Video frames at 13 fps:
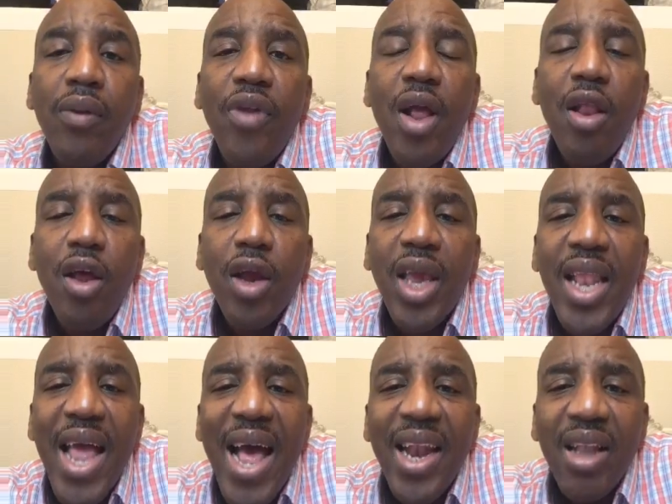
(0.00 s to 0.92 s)
they're
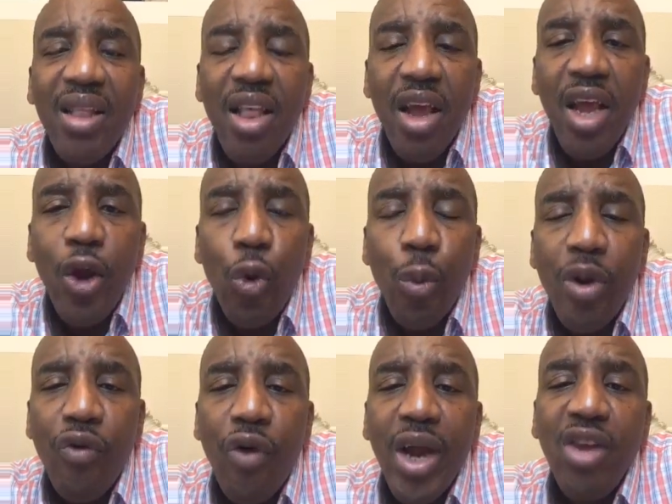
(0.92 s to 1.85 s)
looking at the
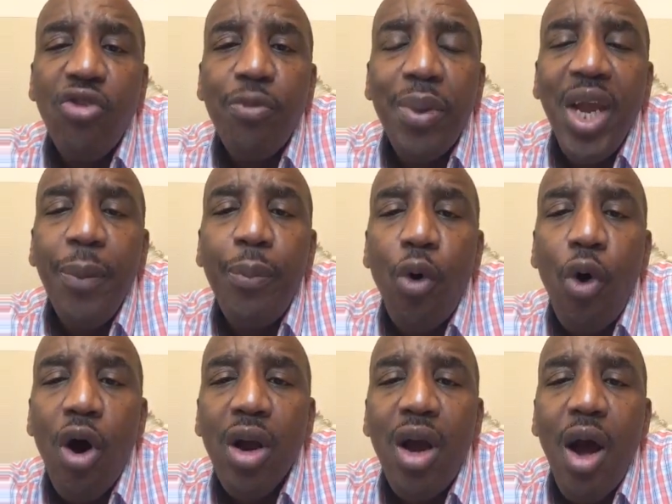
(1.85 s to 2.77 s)
human race. People
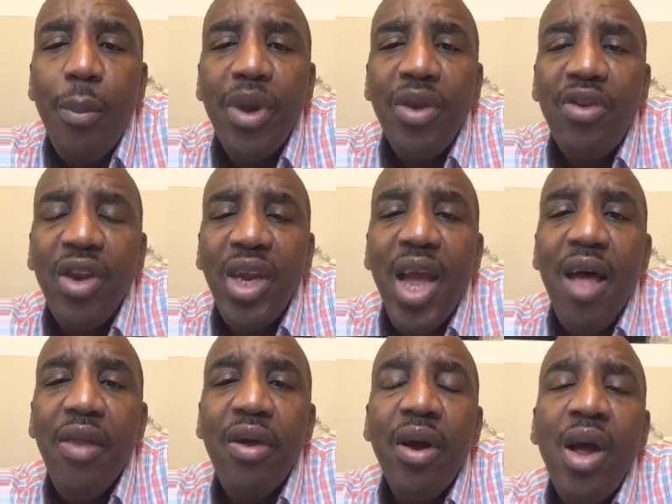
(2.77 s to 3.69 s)
are coming
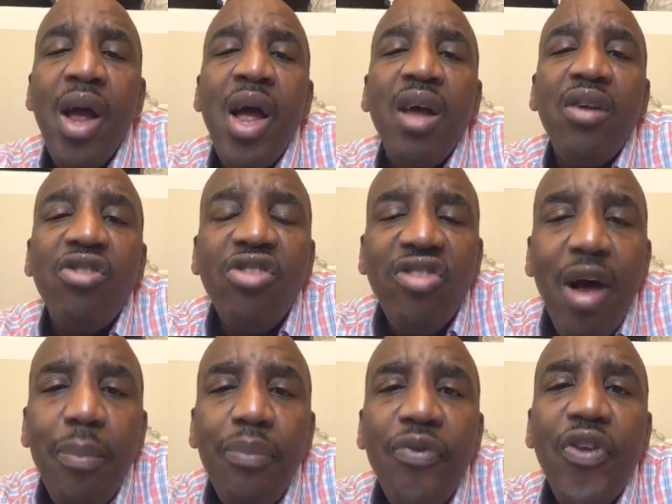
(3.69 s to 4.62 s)
together.
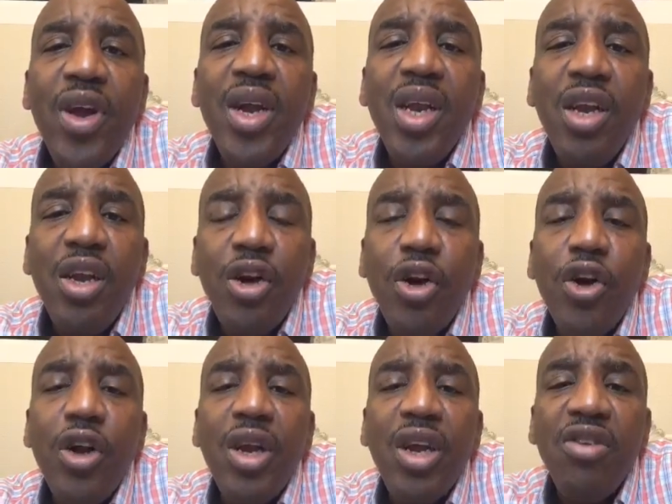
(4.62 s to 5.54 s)
Something
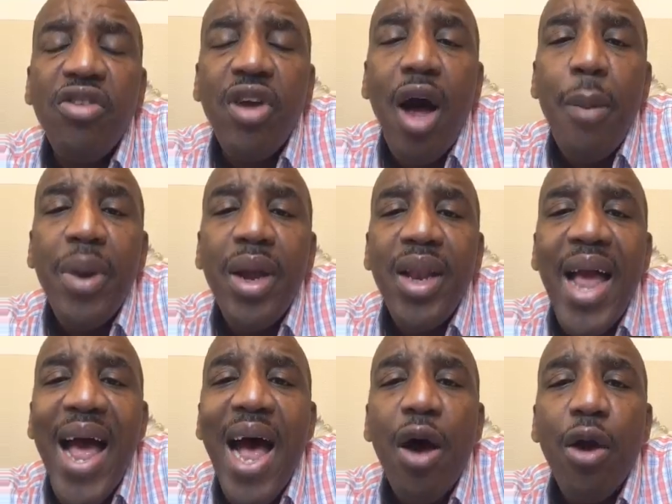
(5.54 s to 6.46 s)
good is coming
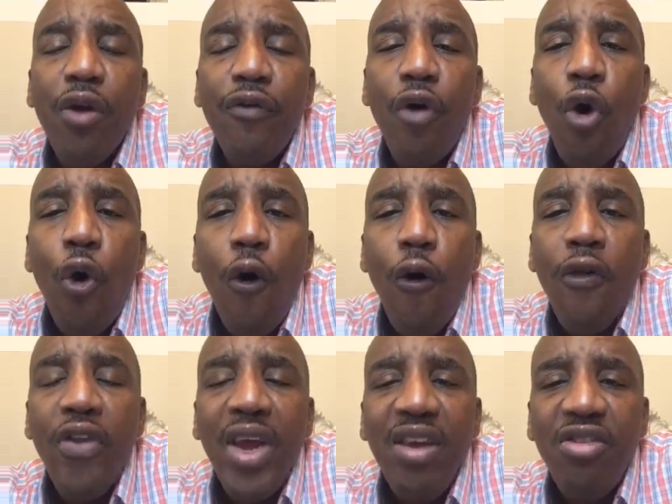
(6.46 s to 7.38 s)
out of all
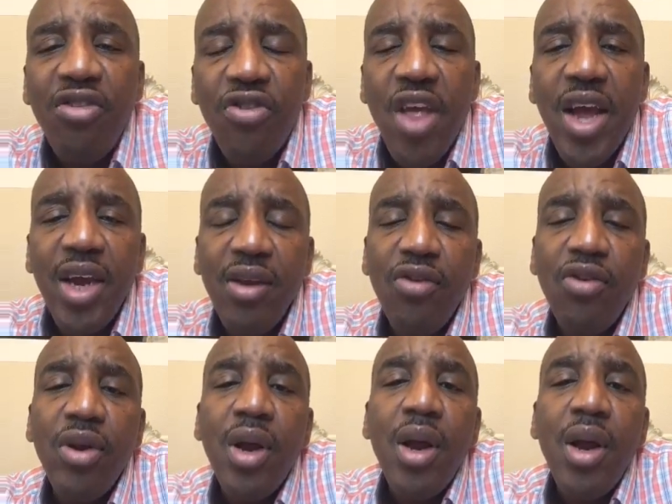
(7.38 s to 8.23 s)
these things.